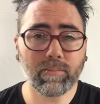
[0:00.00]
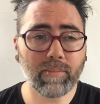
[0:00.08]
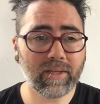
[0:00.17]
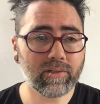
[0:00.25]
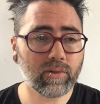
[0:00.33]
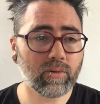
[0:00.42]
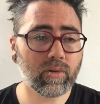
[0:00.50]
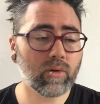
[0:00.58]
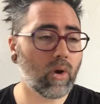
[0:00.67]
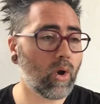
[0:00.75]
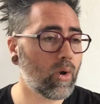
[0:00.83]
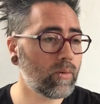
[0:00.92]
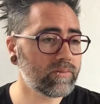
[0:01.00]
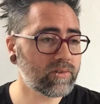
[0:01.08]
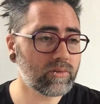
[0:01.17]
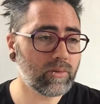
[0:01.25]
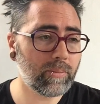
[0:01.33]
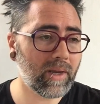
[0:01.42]
mentor,
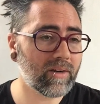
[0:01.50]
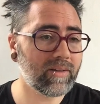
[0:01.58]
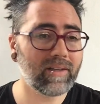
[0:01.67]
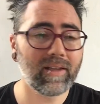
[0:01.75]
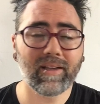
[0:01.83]
homeschool parent,